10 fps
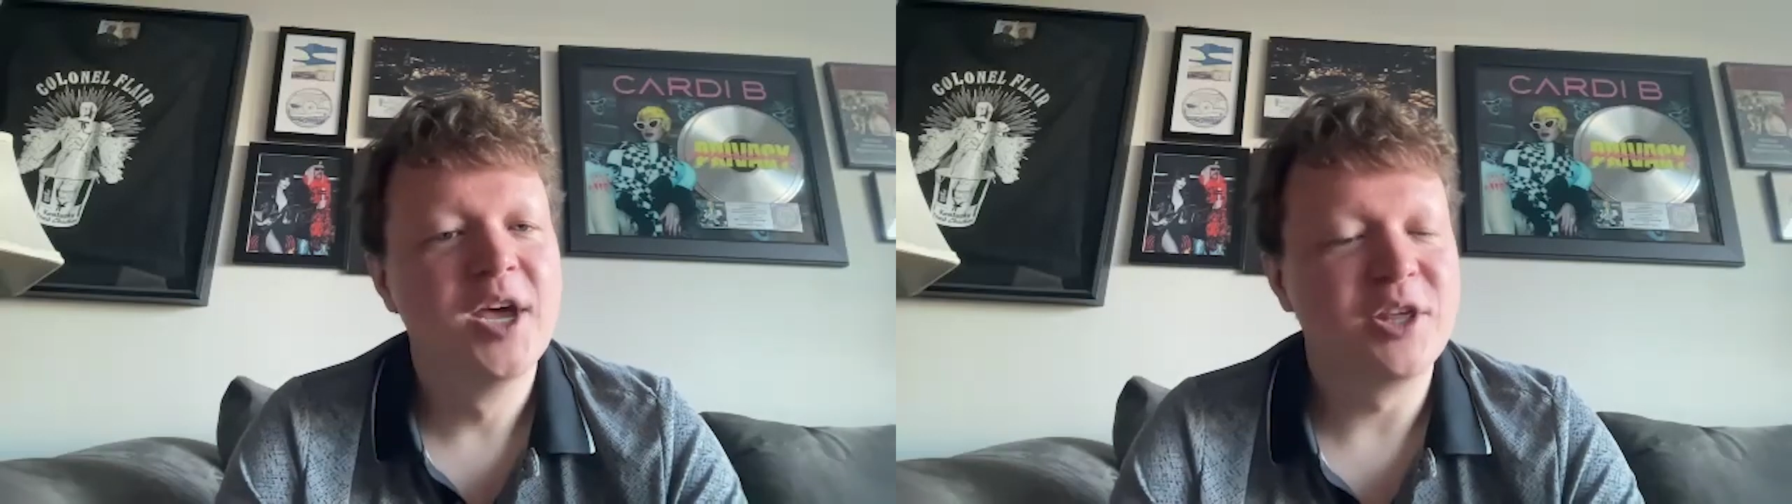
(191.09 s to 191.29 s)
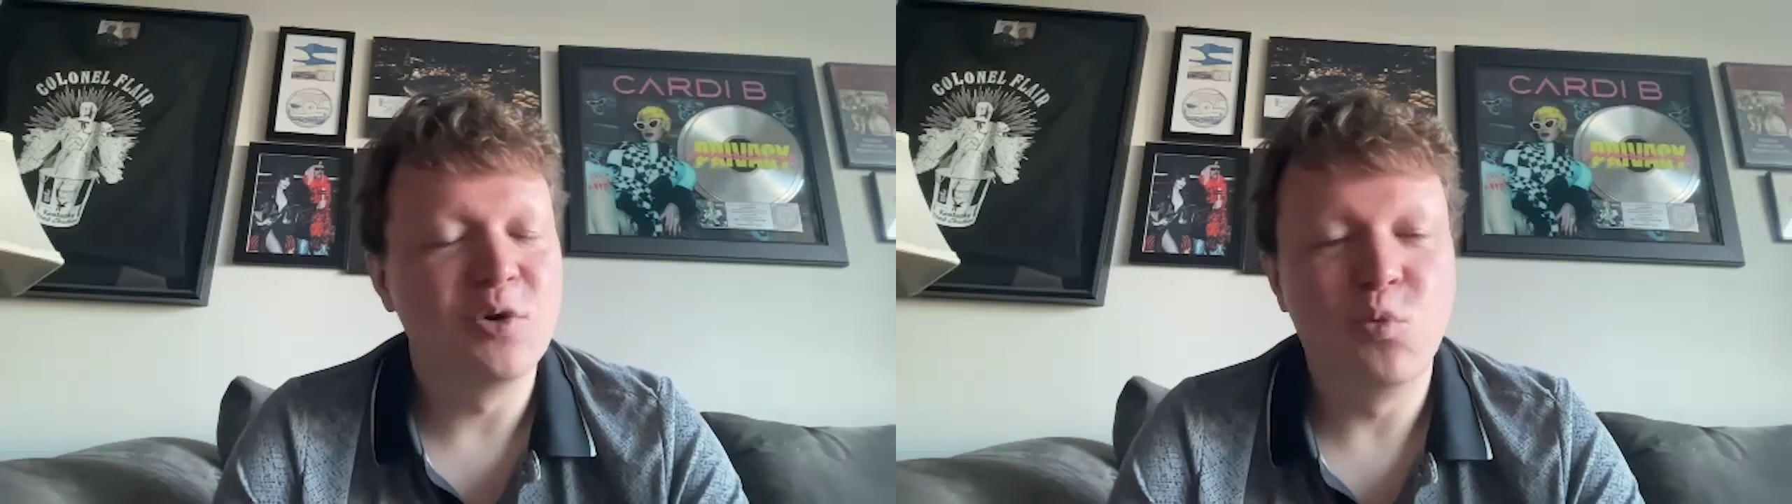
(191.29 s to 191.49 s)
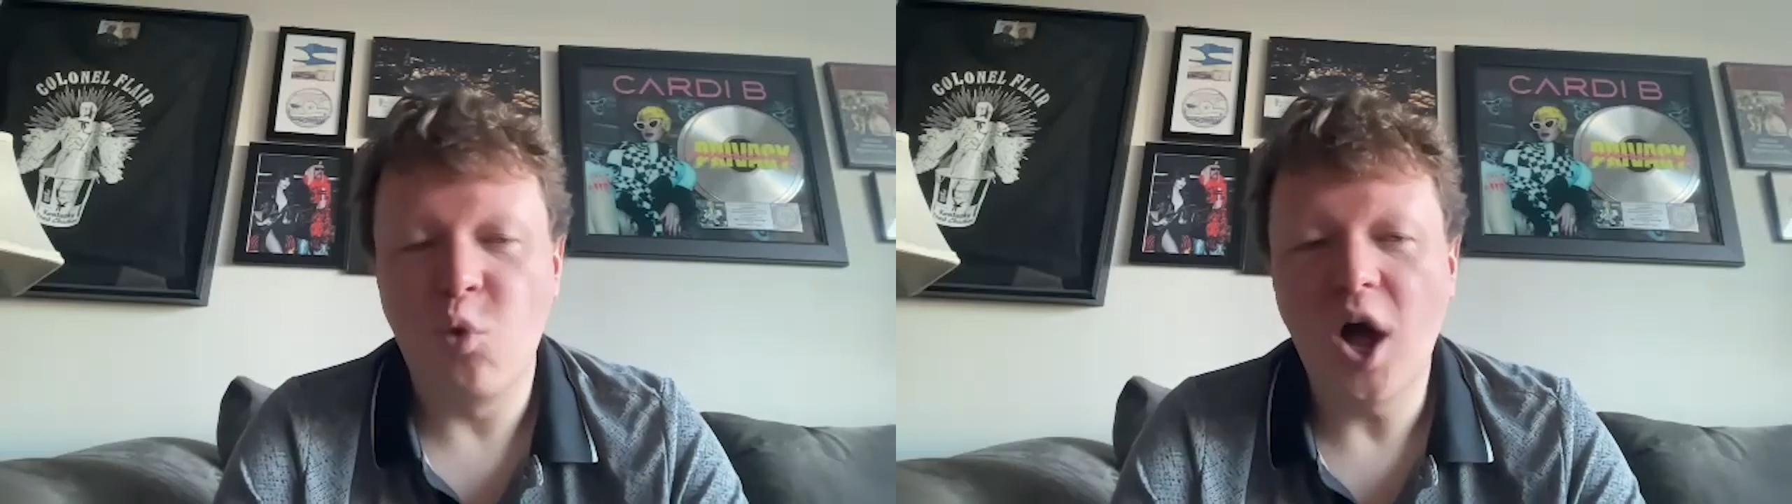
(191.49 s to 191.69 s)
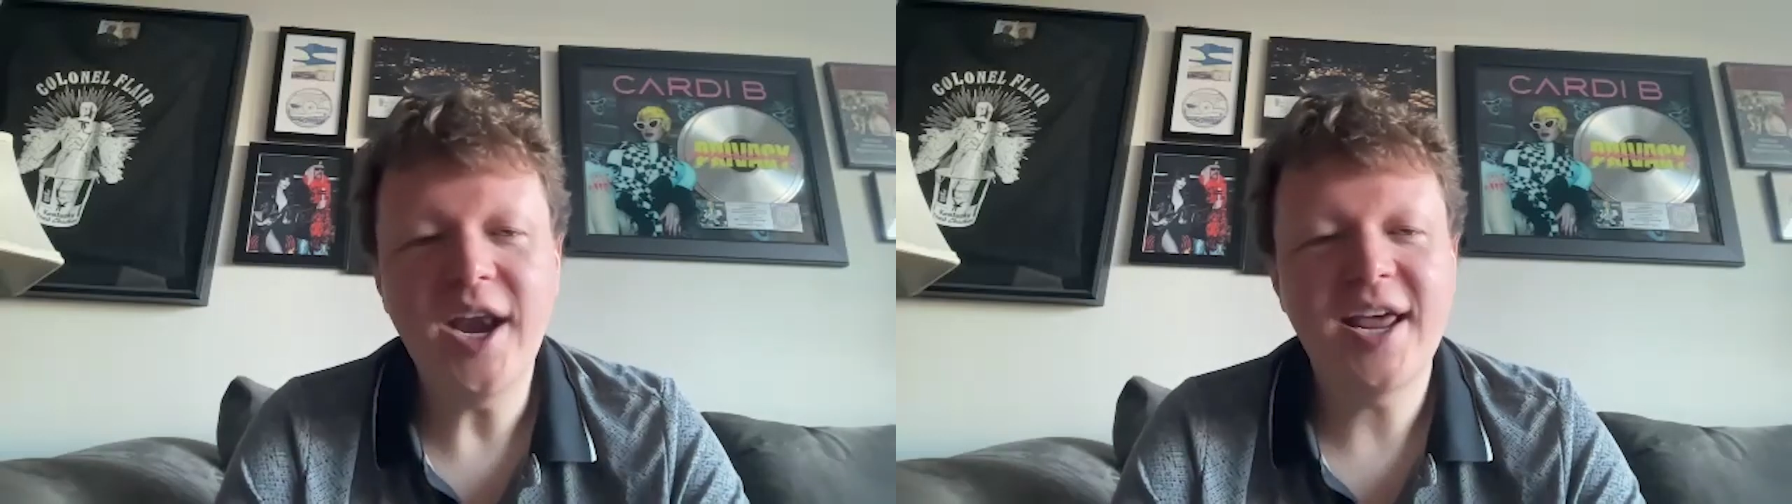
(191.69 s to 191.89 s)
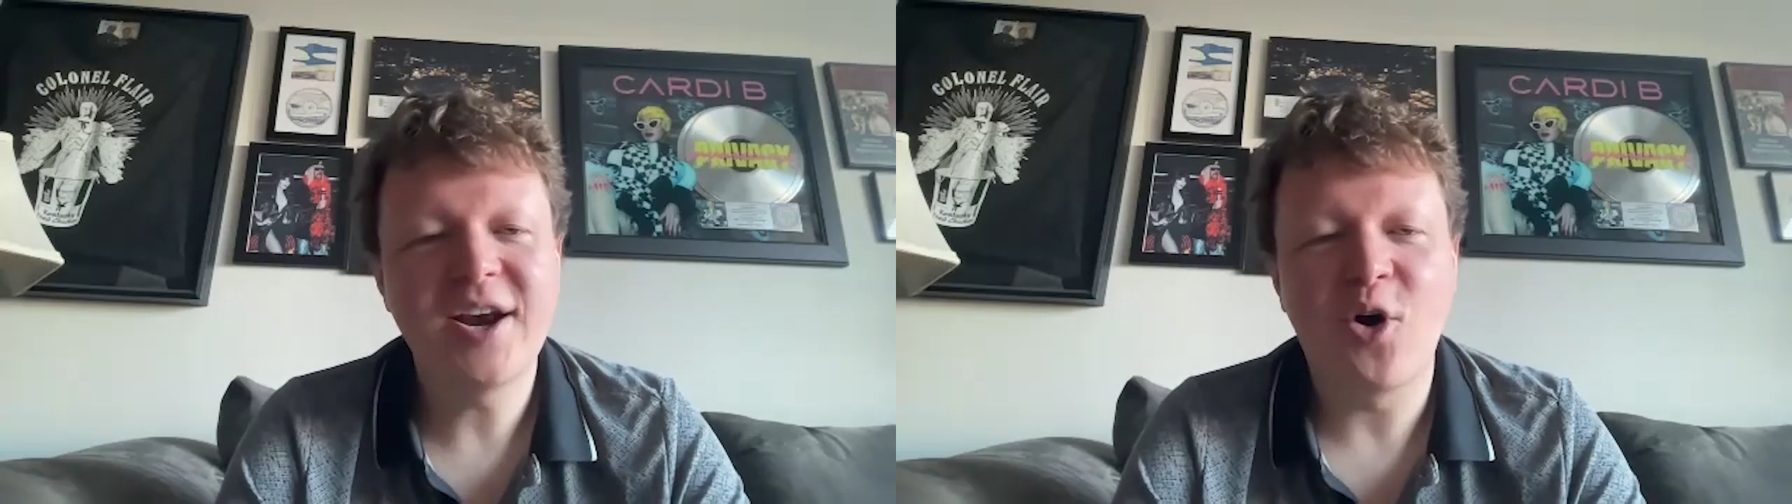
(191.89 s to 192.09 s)
the
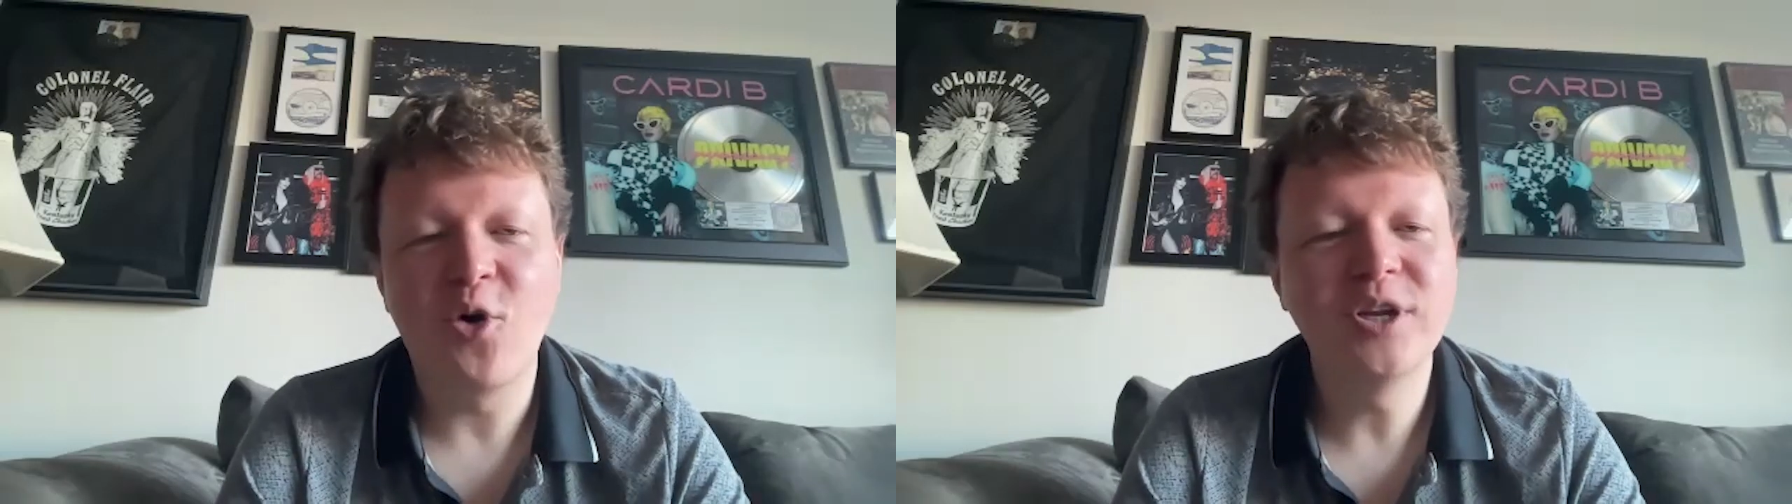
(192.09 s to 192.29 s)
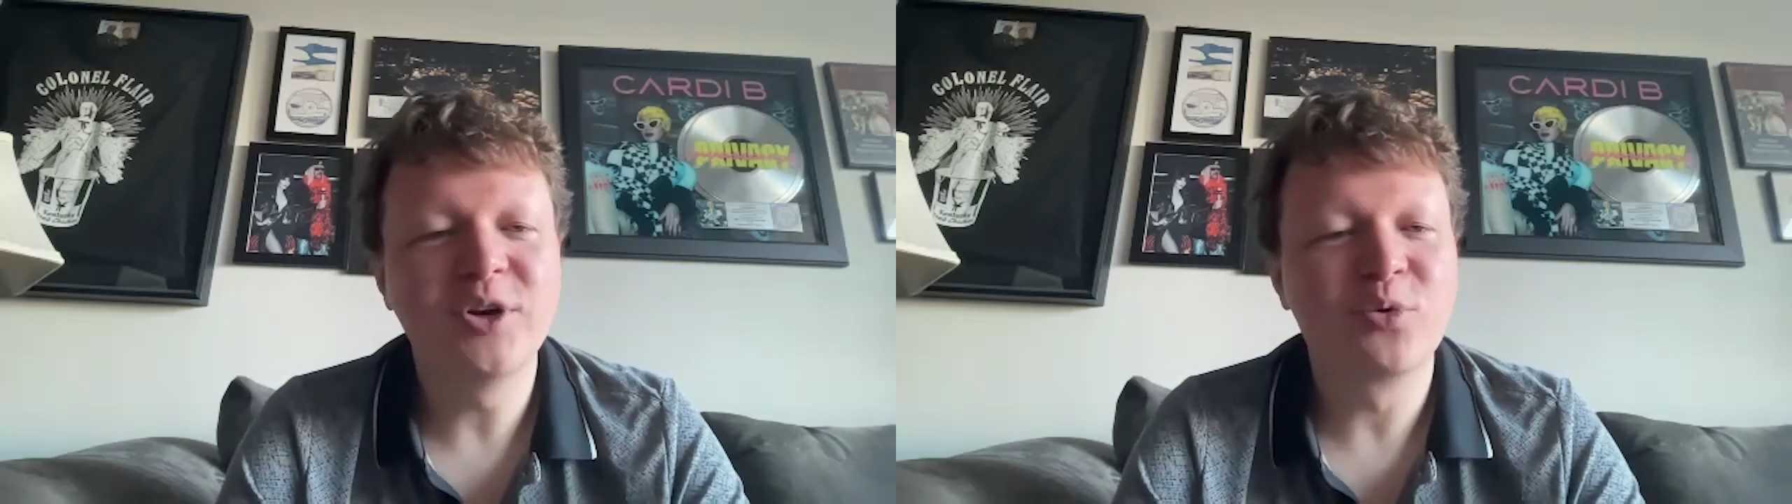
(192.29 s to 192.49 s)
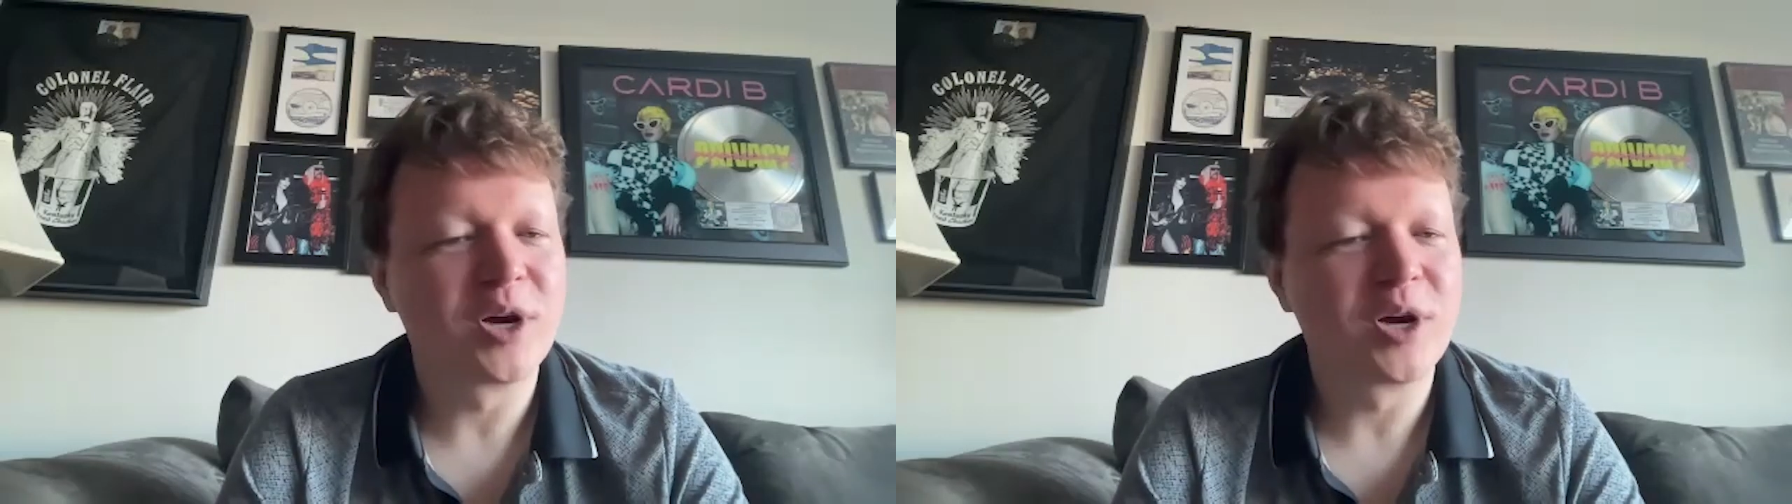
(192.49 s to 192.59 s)
one and only